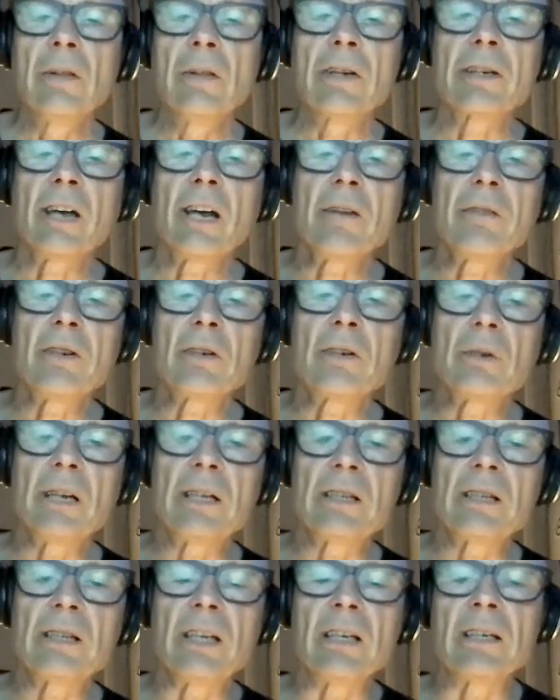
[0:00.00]
they're kind of a
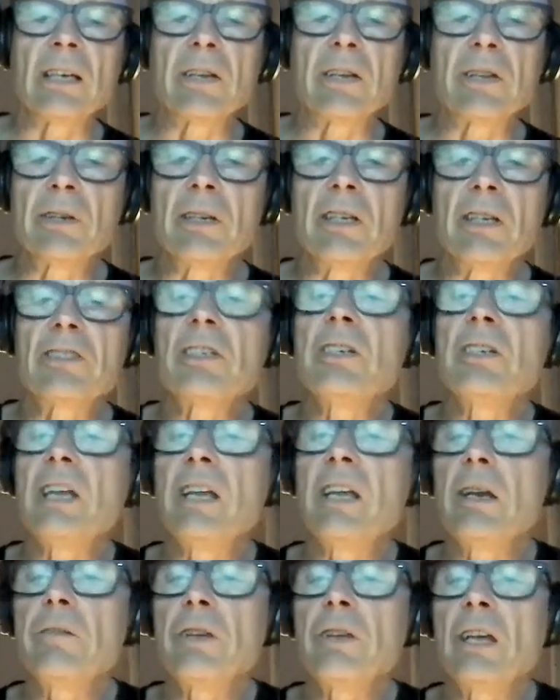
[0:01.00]
great thing. Now there is a
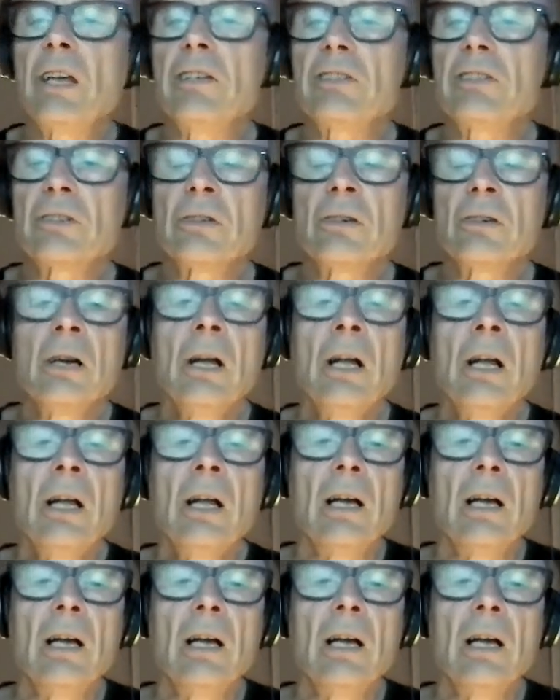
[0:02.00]
native hazel.